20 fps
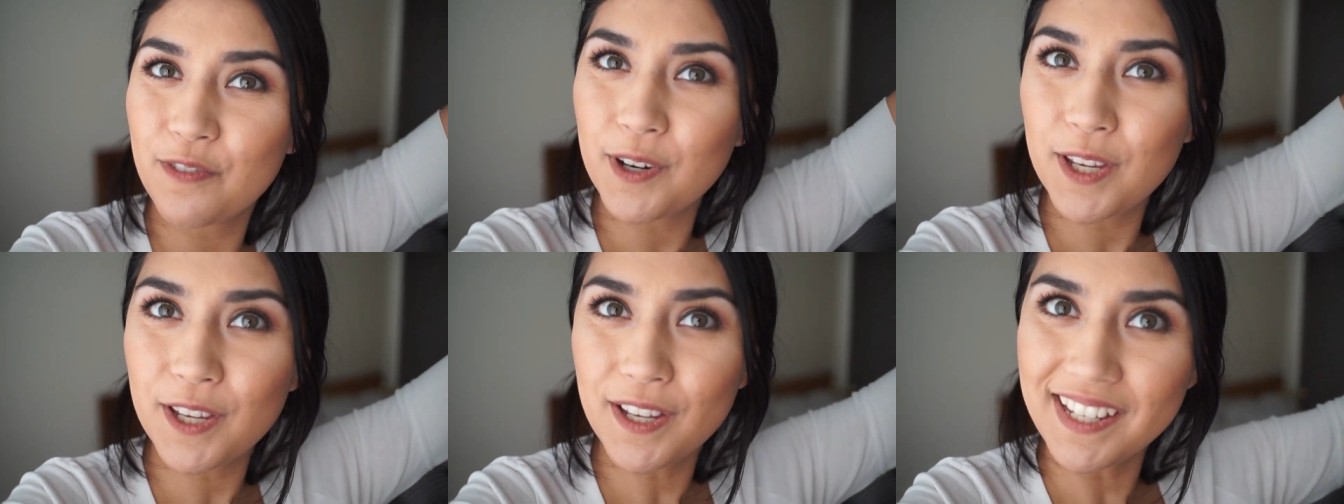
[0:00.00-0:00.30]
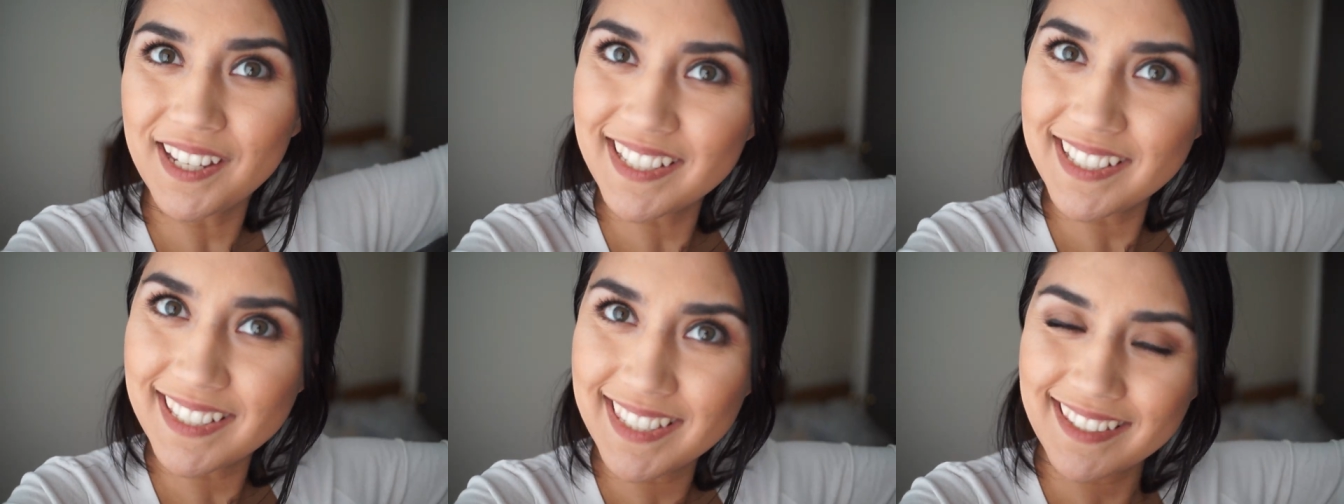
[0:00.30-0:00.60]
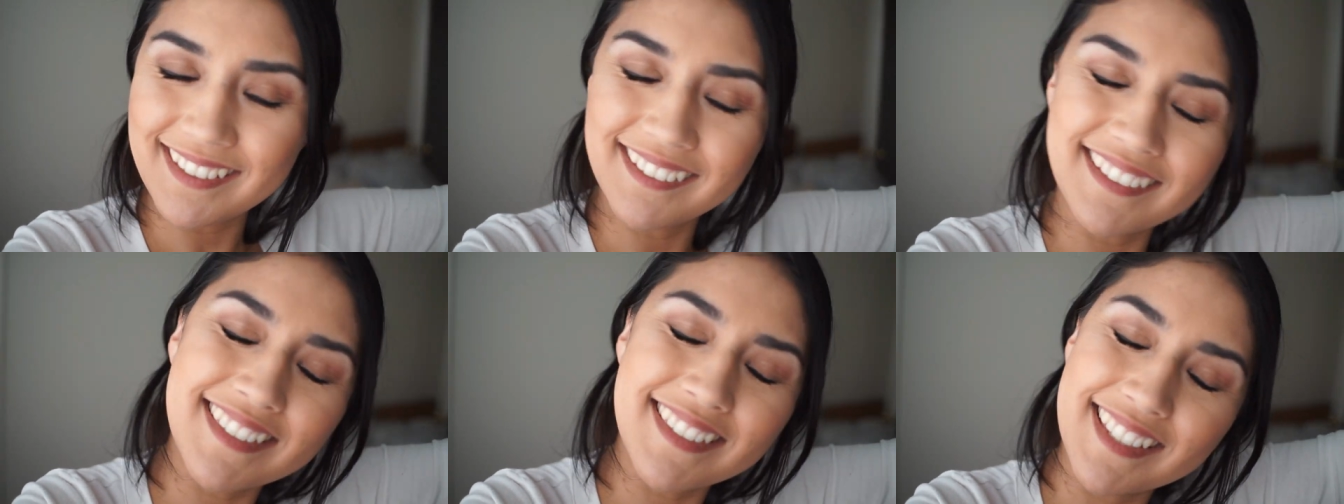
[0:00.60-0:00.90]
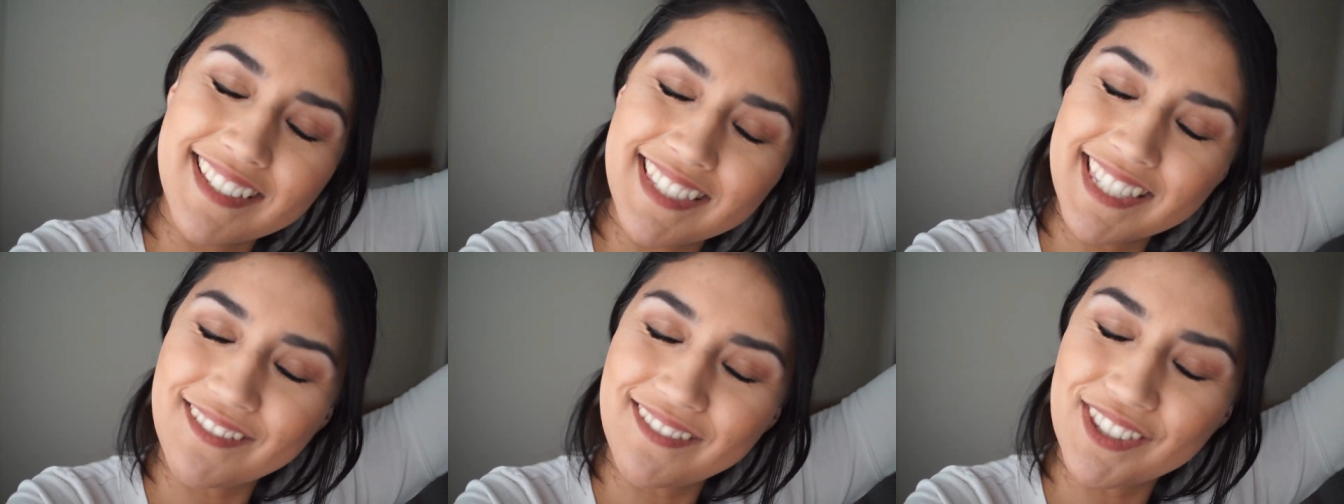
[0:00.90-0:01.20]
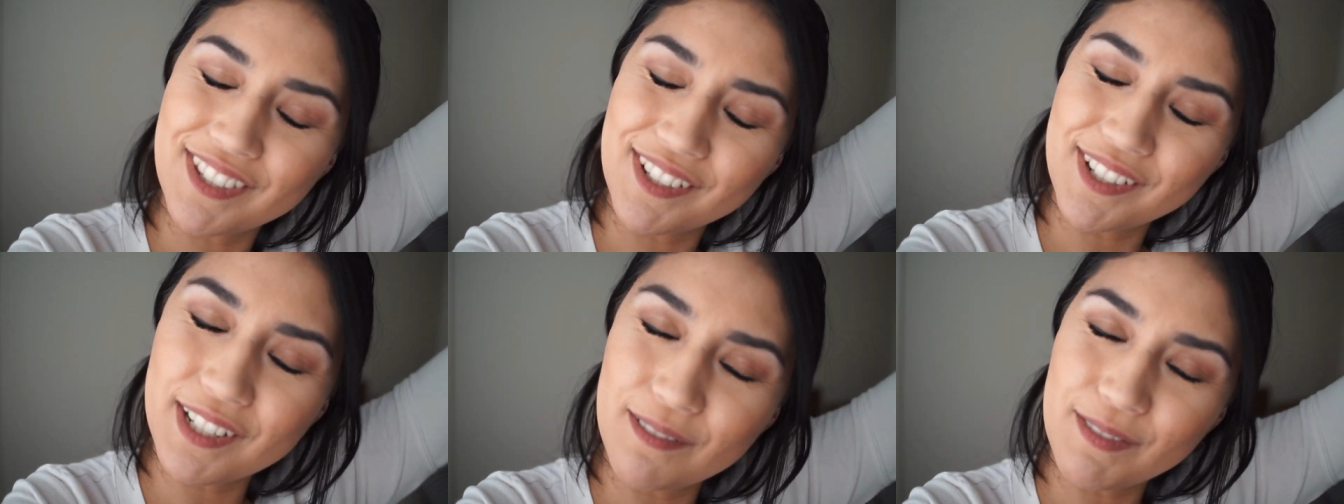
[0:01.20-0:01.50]
for you guys so you guys can see
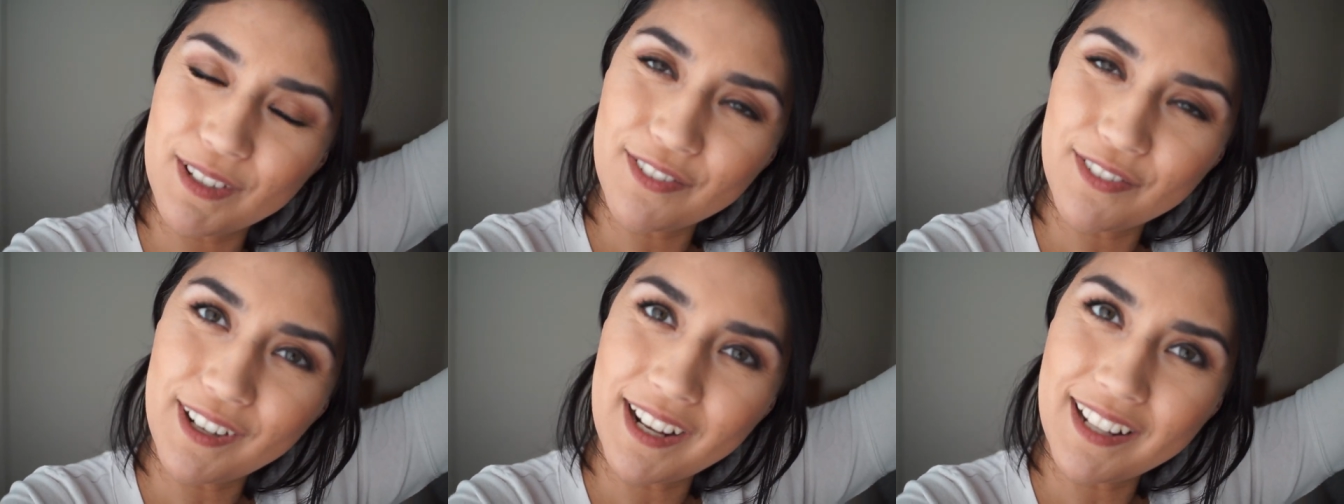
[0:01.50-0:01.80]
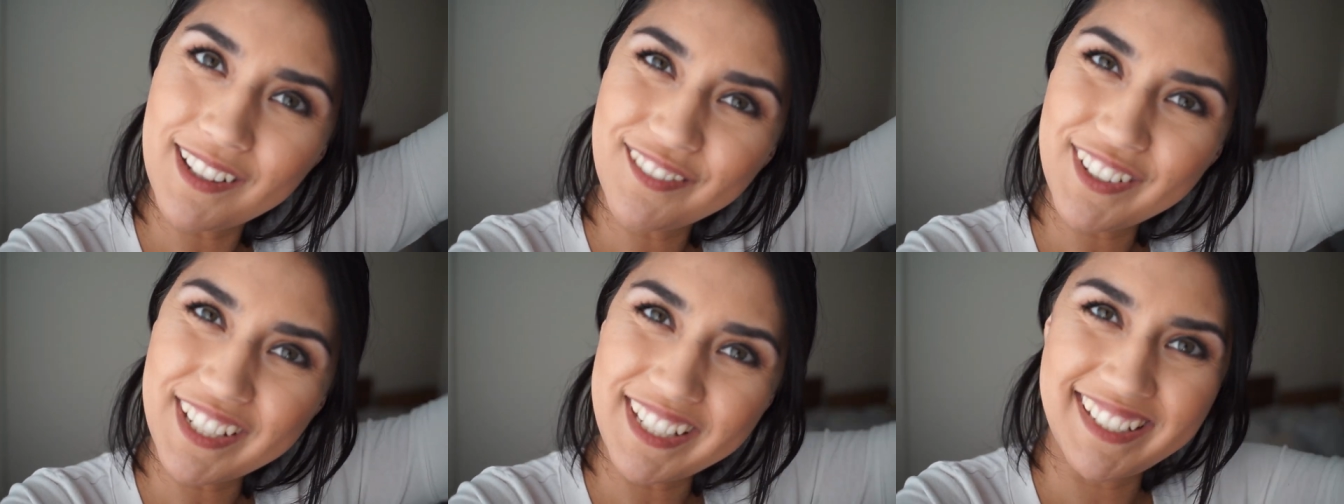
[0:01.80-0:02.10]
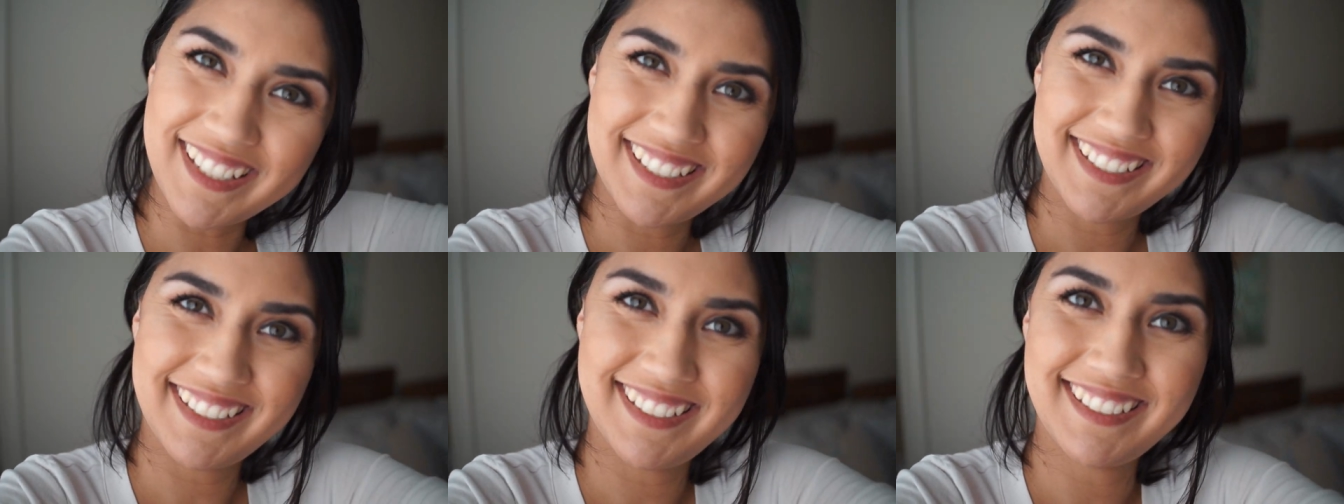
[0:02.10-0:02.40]
what they're gonna be for Halloween.